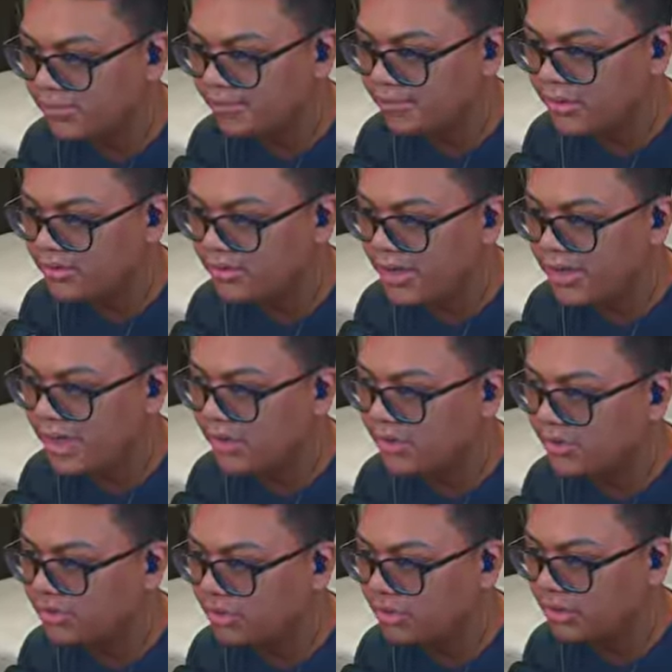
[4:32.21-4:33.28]
Because right now on
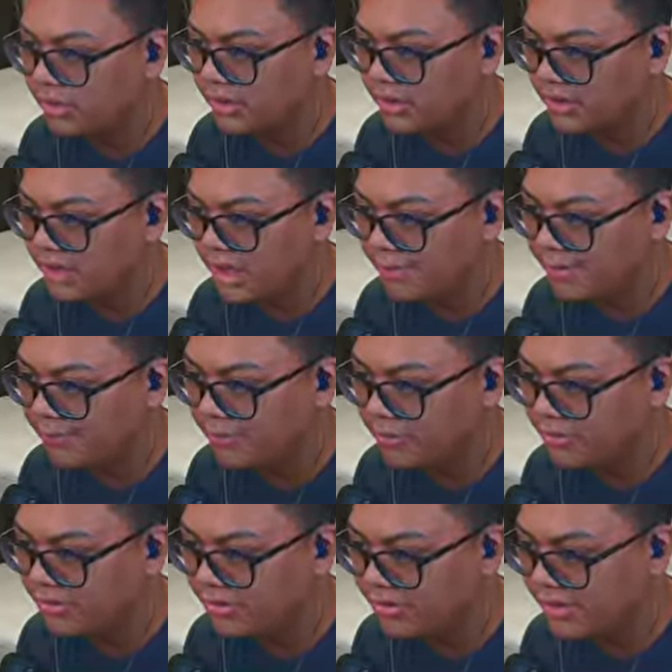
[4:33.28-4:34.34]
controller, like, a lot of people are
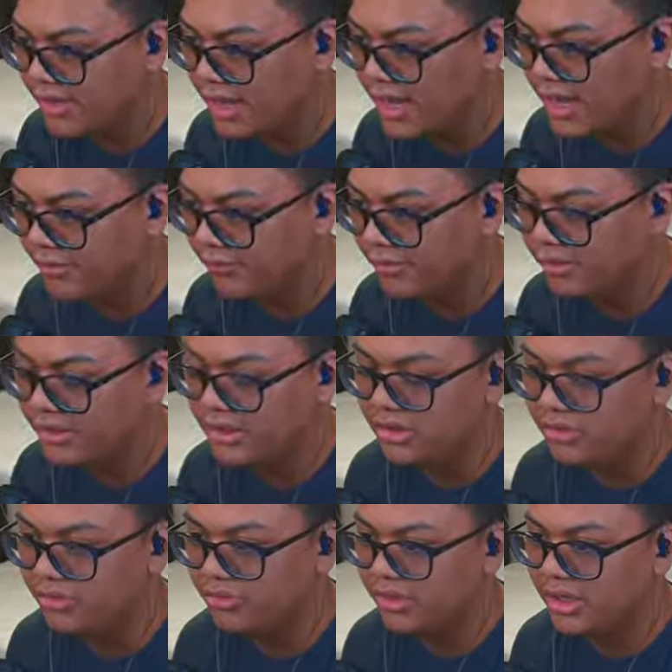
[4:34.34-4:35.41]
just not really
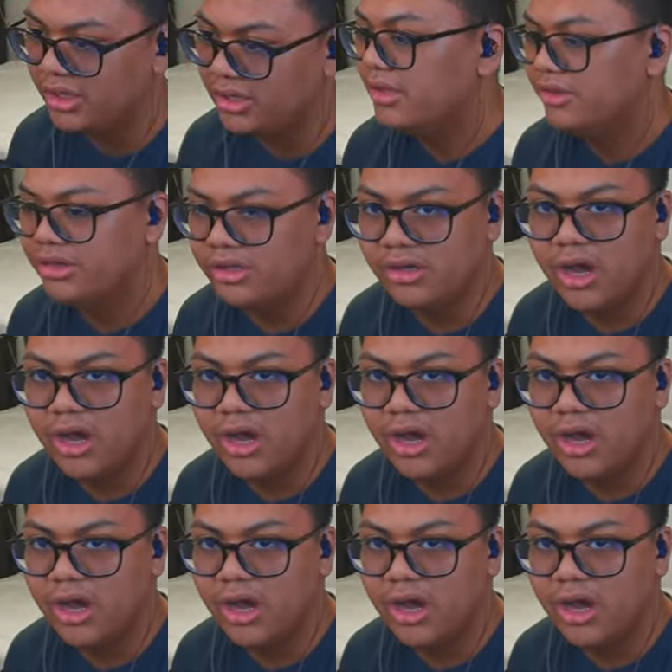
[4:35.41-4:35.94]
using the